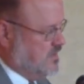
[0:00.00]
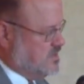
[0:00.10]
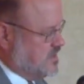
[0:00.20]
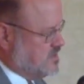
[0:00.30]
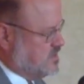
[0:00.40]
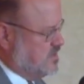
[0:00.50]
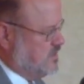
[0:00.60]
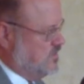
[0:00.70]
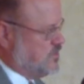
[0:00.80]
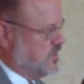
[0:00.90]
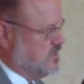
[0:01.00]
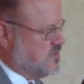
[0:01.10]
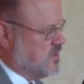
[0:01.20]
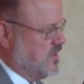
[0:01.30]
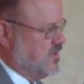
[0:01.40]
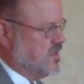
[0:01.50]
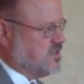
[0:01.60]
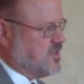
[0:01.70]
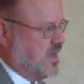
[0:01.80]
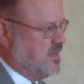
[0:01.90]
institutions,
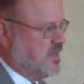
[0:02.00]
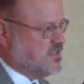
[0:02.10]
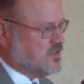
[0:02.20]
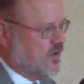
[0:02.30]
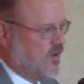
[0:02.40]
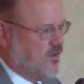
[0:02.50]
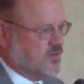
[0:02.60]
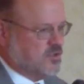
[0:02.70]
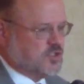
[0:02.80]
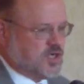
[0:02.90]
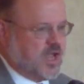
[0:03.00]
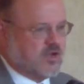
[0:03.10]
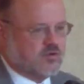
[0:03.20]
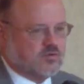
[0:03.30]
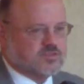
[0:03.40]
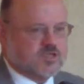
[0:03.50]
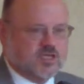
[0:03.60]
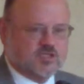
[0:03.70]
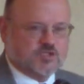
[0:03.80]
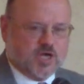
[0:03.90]
to send us all their shackles
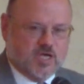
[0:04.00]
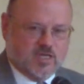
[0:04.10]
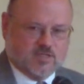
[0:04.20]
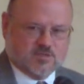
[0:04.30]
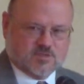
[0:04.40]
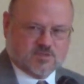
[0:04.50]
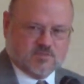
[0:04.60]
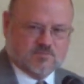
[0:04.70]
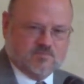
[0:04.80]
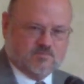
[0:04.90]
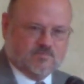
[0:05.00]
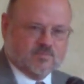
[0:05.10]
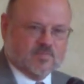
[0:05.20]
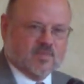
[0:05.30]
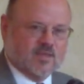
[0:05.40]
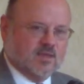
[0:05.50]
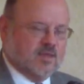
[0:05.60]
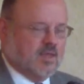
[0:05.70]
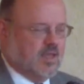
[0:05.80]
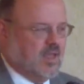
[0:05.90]
and chains.
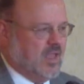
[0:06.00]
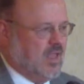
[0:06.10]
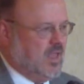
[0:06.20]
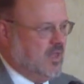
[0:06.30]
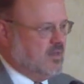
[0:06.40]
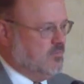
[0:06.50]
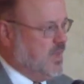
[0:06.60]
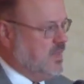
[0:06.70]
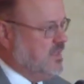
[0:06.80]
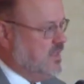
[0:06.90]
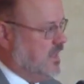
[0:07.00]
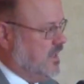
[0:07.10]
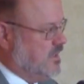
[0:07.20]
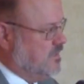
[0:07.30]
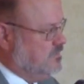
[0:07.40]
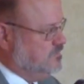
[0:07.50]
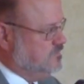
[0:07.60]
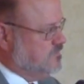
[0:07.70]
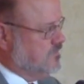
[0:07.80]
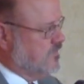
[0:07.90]
And many
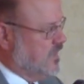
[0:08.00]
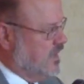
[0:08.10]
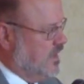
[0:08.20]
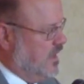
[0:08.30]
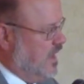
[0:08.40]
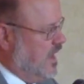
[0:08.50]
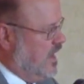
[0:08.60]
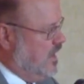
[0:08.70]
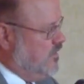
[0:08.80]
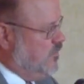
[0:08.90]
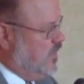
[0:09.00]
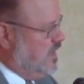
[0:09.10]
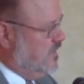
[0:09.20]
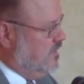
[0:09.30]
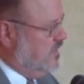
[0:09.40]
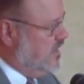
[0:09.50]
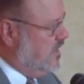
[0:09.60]
did. And when